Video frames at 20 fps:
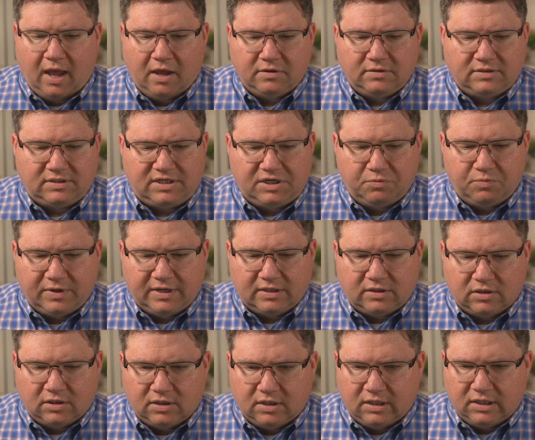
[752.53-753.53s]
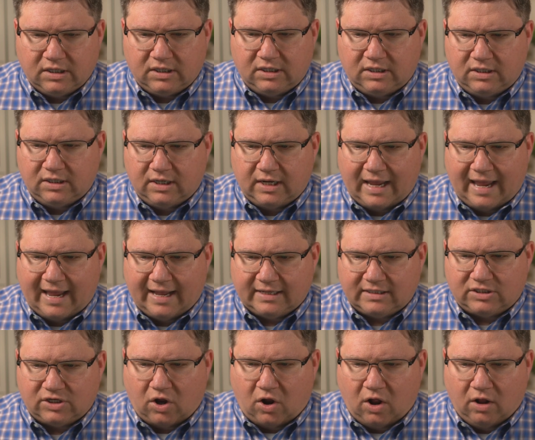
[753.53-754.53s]
Did we look
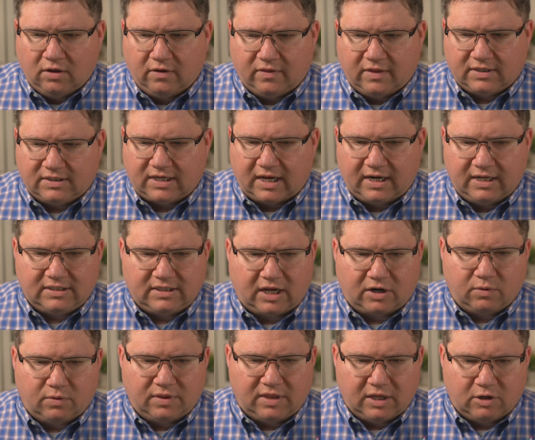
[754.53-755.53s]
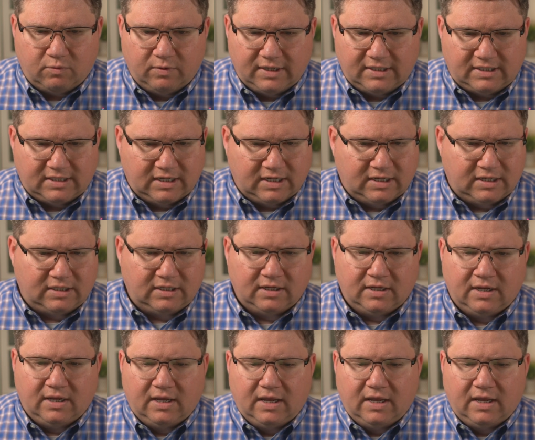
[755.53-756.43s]
at all of the settings? I don't think we did.